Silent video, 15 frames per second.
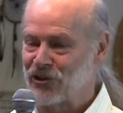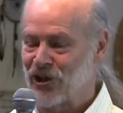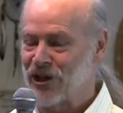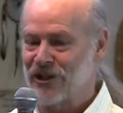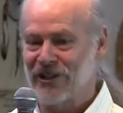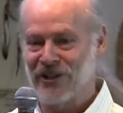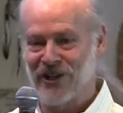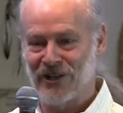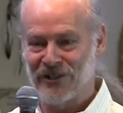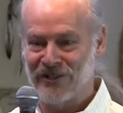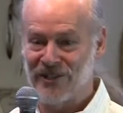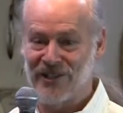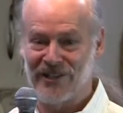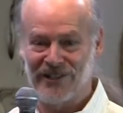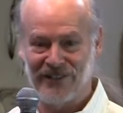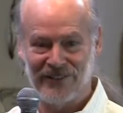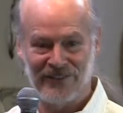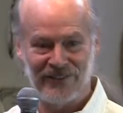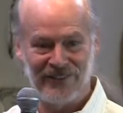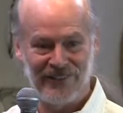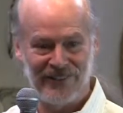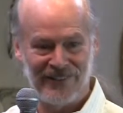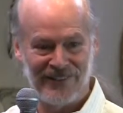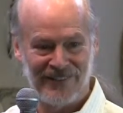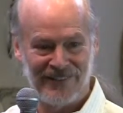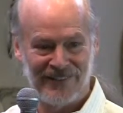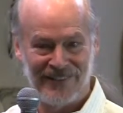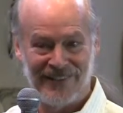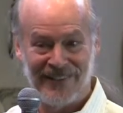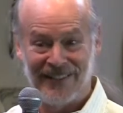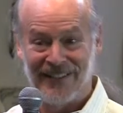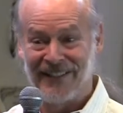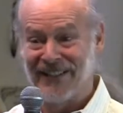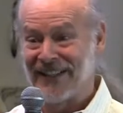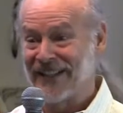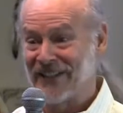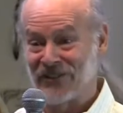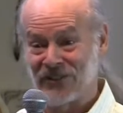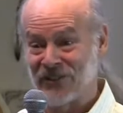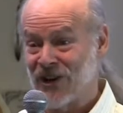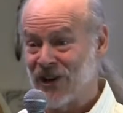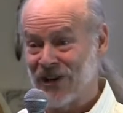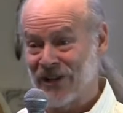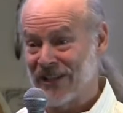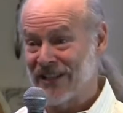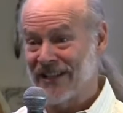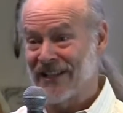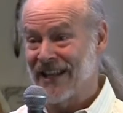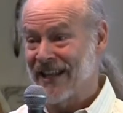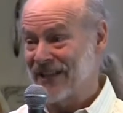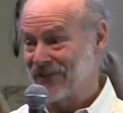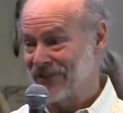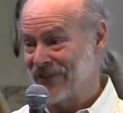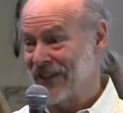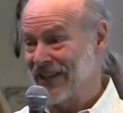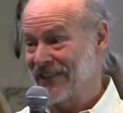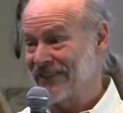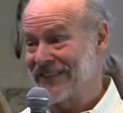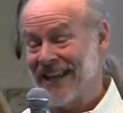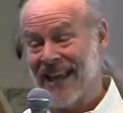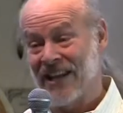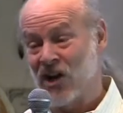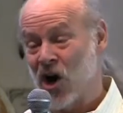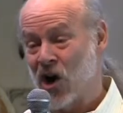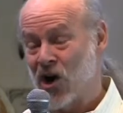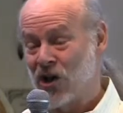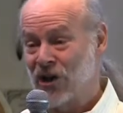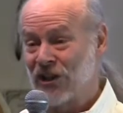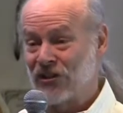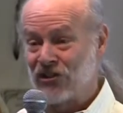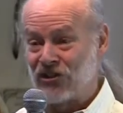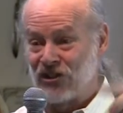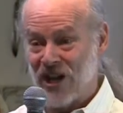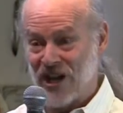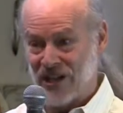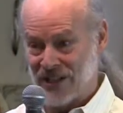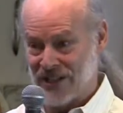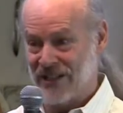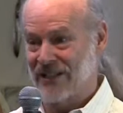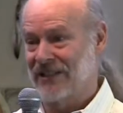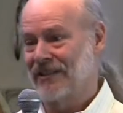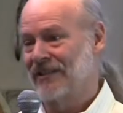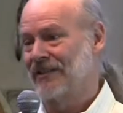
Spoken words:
junkyard dogs that is guarding that fence and all the junk